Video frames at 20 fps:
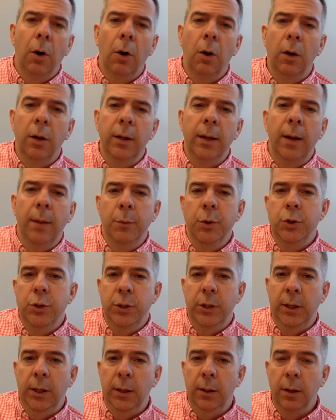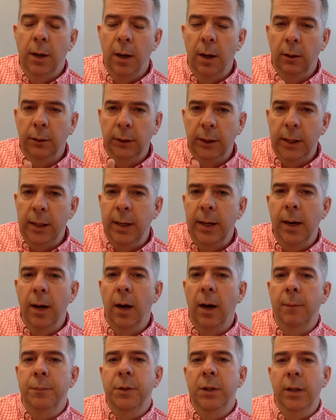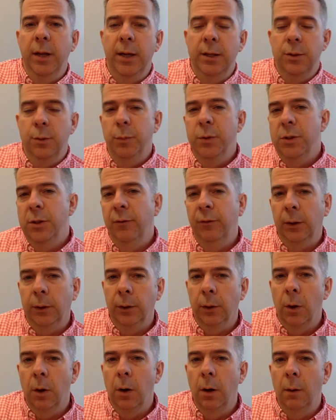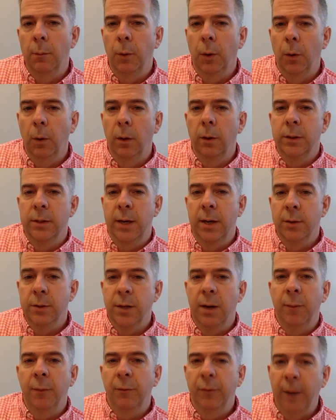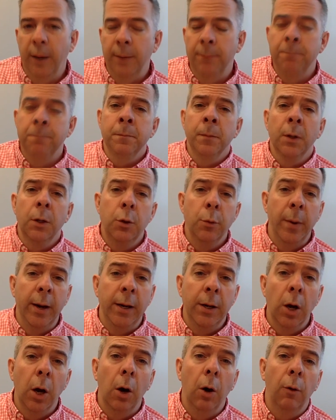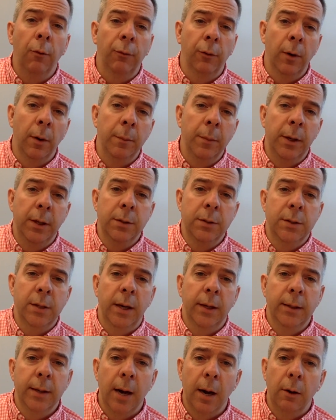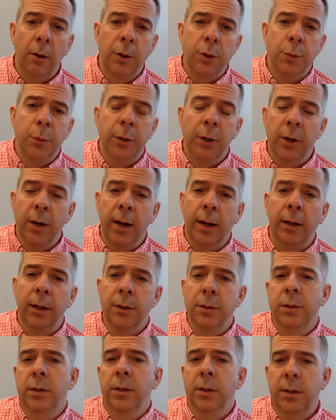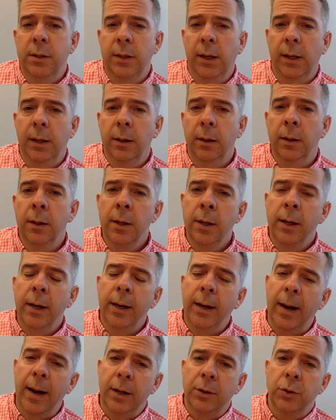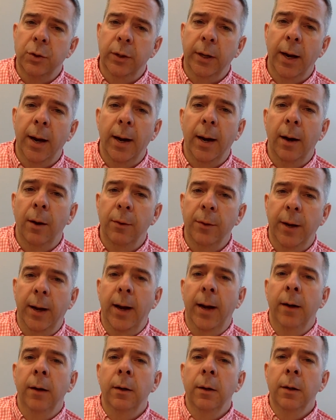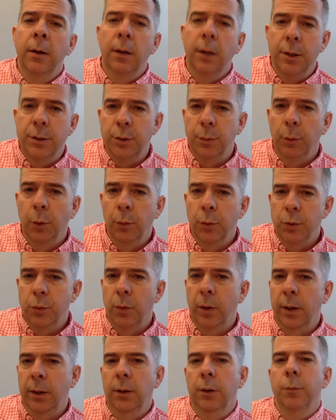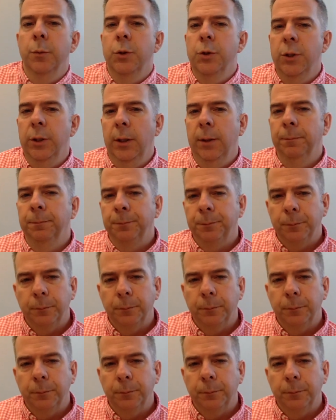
on that machine leading up to that specific alarm or downtime event. You may know from inside knowledge, but you're not going to see the data and actually how that customer was running the machine.